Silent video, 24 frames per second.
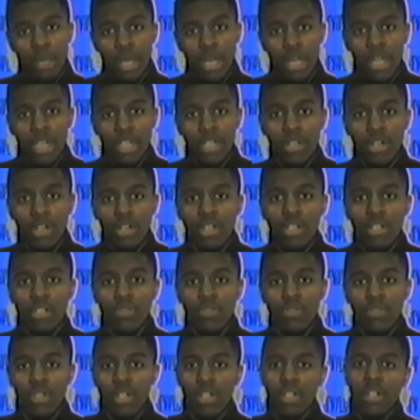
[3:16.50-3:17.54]
man on the
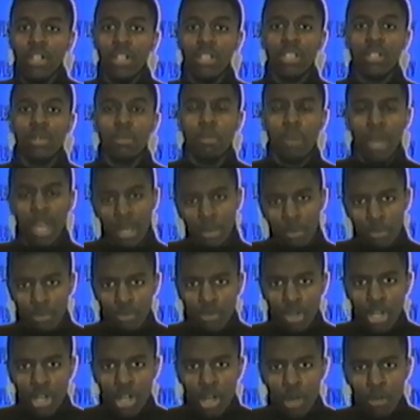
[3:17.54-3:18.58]
field, Mike
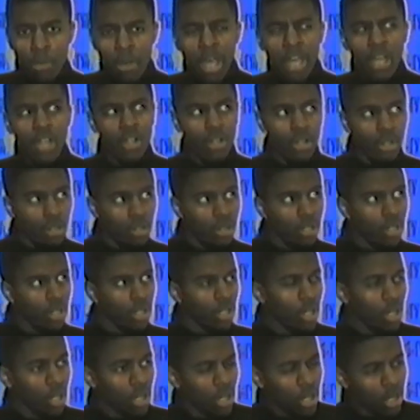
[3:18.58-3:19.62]
Marino. Michael,
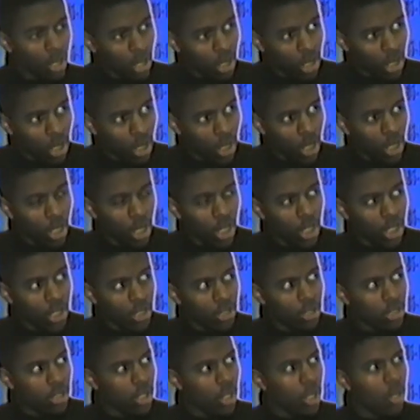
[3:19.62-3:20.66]

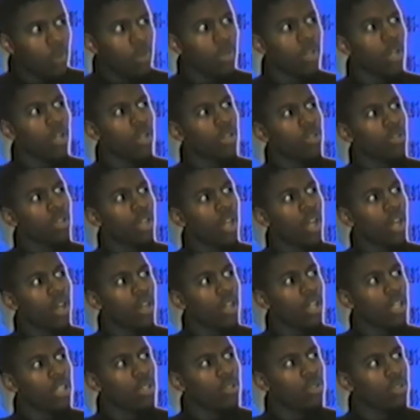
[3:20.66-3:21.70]
are you there?
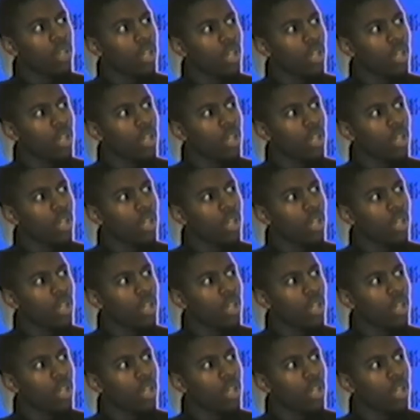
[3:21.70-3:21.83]
Can you